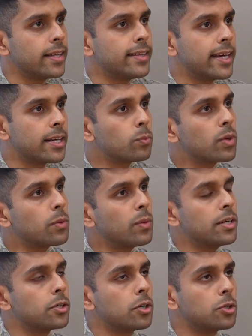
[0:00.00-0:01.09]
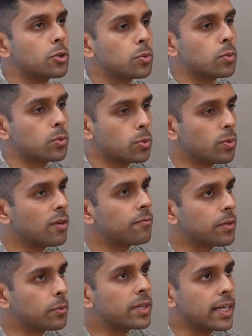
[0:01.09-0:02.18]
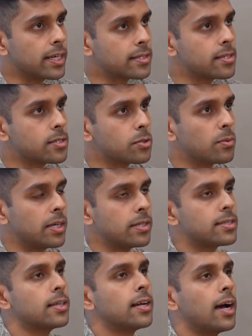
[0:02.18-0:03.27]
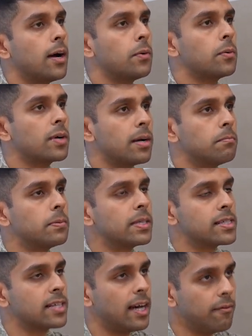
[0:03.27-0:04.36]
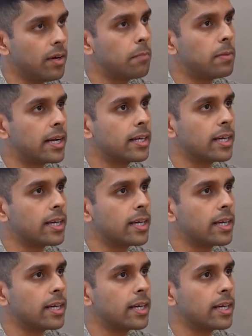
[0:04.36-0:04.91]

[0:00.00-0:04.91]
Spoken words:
Then we went on to do a few cases to understand how companies have applied